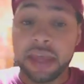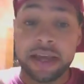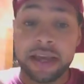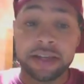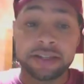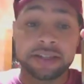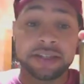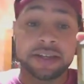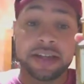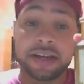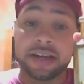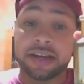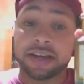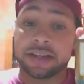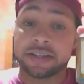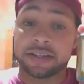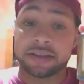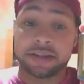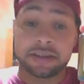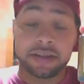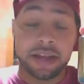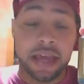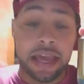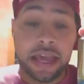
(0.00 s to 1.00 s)
it's done.
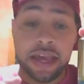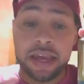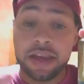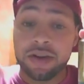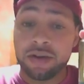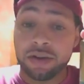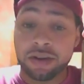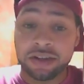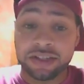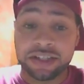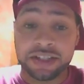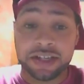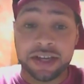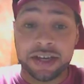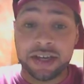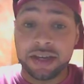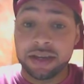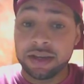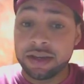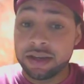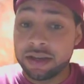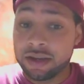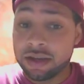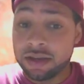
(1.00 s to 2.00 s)
He or
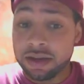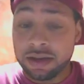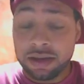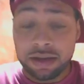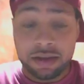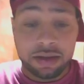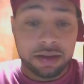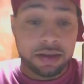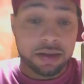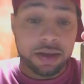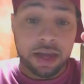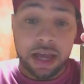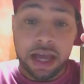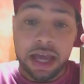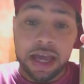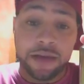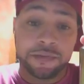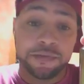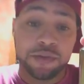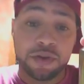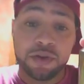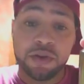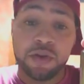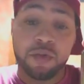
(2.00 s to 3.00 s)
she,
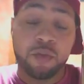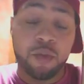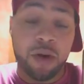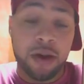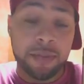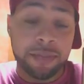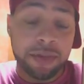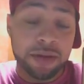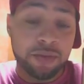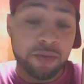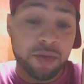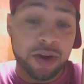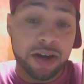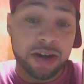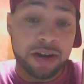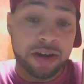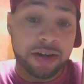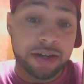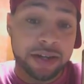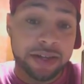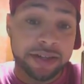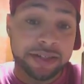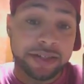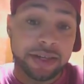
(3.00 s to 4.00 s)
if you're a woman
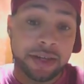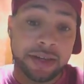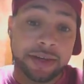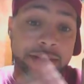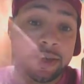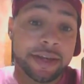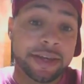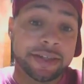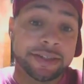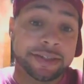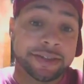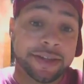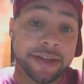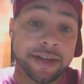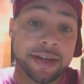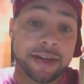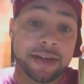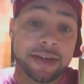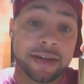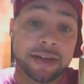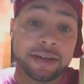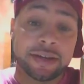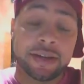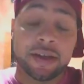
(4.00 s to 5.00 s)
wearing this, he's
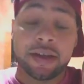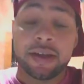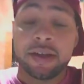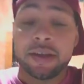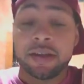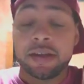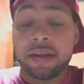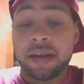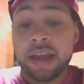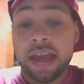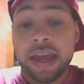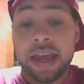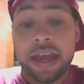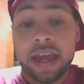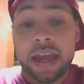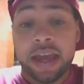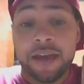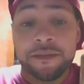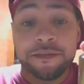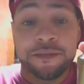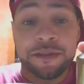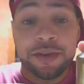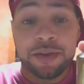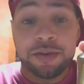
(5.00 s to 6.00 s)
done.
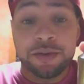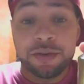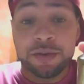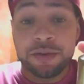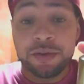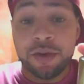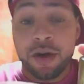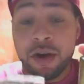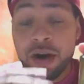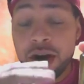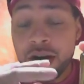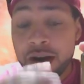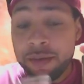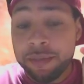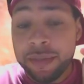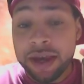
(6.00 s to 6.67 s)
If you are a